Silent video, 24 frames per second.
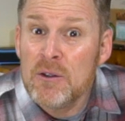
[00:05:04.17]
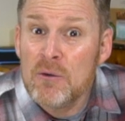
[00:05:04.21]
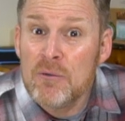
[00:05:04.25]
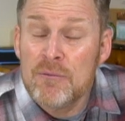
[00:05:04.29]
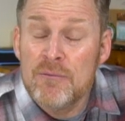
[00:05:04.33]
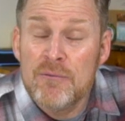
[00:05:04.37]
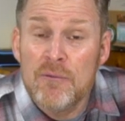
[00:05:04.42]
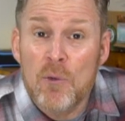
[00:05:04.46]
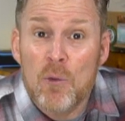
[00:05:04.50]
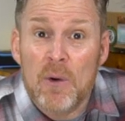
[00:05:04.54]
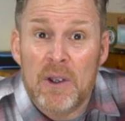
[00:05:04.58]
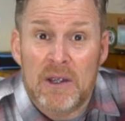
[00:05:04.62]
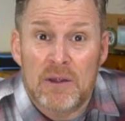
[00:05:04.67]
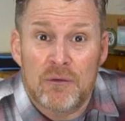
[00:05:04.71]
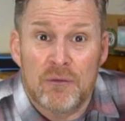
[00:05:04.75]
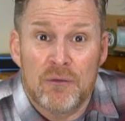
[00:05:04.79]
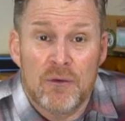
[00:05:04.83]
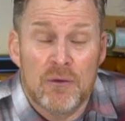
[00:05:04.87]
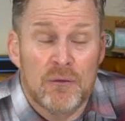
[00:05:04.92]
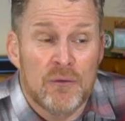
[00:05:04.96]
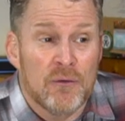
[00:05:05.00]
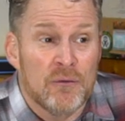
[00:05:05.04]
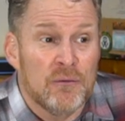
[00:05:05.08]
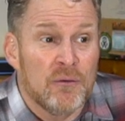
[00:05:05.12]
your voice.
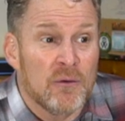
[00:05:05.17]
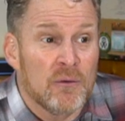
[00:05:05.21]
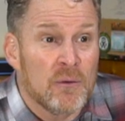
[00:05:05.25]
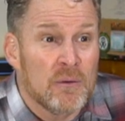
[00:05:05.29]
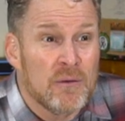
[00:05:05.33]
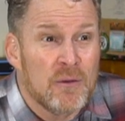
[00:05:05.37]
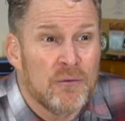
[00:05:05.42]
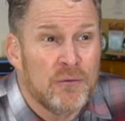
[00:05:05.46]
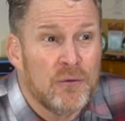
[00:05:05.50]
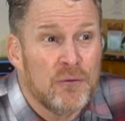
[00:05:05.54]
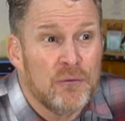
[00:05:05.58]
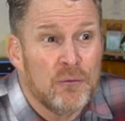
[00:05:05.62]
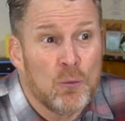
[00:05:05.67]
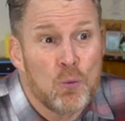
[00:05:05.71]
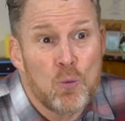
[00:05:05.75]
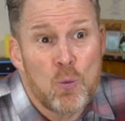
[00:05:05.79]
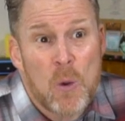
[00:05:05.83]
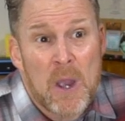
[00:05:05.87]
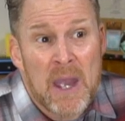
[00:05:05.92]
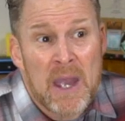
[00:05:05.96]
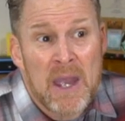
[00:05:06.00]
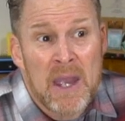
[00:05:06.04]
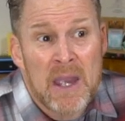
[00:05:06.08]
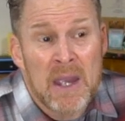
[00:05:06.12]
This is a
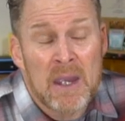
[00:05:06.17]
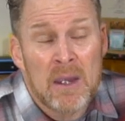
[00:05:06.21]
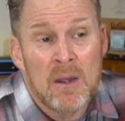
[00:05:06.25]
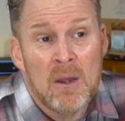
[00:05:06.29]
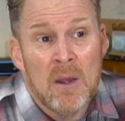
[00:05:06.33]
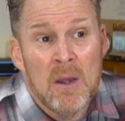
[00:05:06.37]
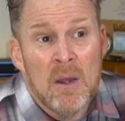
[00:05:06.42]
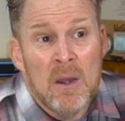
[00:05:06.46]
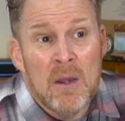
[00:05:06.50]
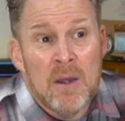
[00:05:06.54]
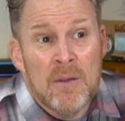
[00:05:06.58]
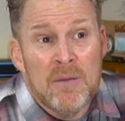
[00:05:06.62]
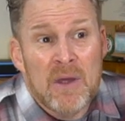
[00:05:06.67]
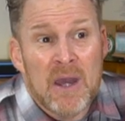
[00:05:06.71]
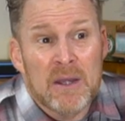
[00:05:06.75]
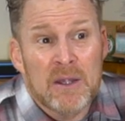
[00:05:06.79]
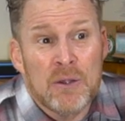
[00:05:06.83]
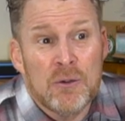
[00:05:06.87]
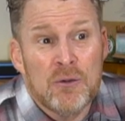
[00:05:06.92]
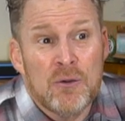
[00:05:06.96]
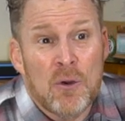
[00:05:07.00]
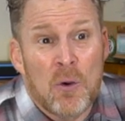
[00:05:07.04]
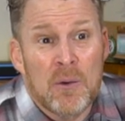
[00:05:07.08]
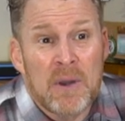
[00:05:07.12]
way that
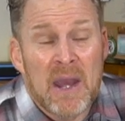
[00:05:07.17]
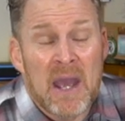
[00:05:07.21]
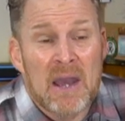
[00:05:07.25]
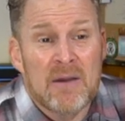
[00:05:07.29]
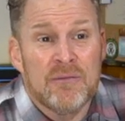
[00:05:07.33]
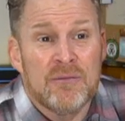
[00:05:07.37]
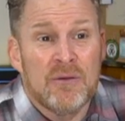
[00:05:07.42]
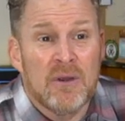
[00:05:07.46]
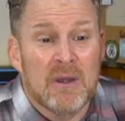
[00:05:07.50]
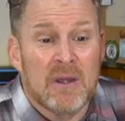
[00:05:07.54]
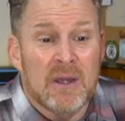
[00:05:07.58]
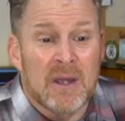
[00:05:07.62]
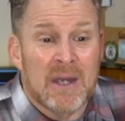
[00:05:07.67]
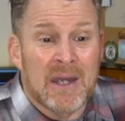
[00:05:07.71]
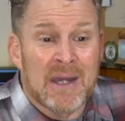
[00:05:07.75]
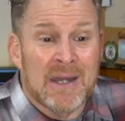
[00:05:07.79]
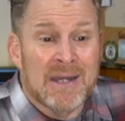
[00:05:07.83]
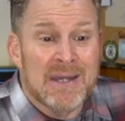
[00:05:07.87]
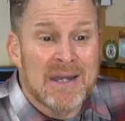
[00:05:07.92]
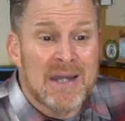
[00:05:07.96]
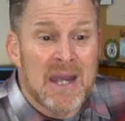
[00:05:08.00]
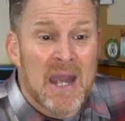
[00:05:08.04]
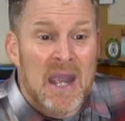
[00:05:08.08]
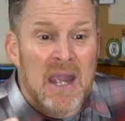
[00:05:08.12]
you don't have to
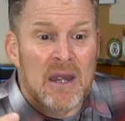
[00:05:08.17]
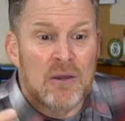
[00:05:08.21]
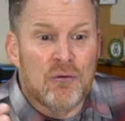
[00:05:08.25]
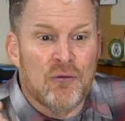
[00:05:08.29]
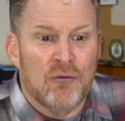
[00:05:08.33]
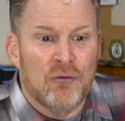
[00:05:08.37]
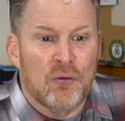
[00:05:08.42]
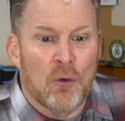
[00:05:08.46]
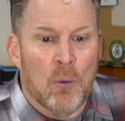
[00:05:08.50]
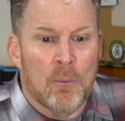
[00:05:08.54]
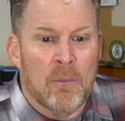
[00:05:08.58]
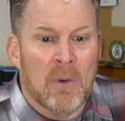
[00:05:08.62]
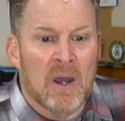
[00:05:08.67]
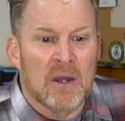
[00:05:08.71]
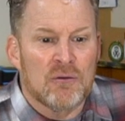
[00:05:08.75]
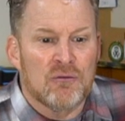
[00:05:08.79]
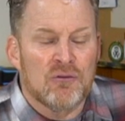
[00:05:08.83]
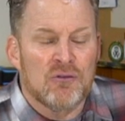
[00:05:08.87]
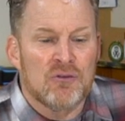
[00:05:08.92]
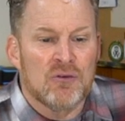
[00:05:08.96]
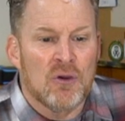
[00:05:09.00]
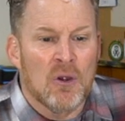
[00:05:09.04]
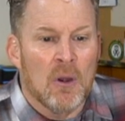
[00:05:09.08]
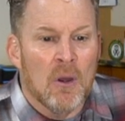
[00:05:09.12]
engage so
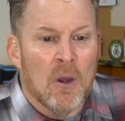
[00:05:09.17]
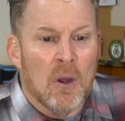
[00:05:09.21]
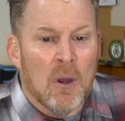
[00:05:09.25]
much